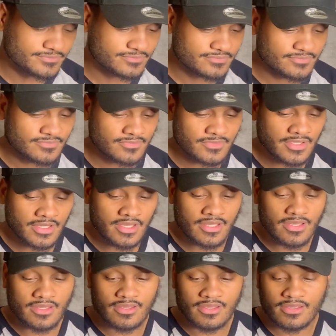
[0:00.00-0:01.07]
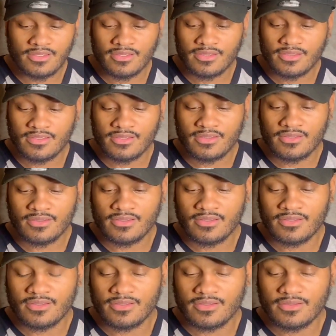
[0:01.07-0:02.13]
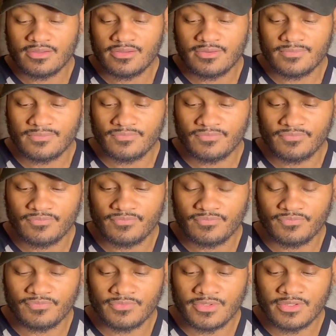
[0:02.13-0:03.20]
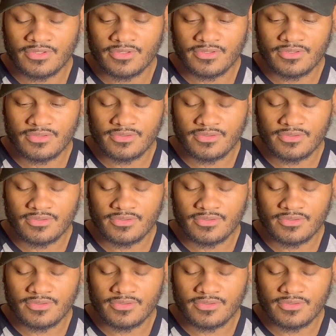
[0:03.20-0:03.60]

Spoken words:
This person isn't speaking.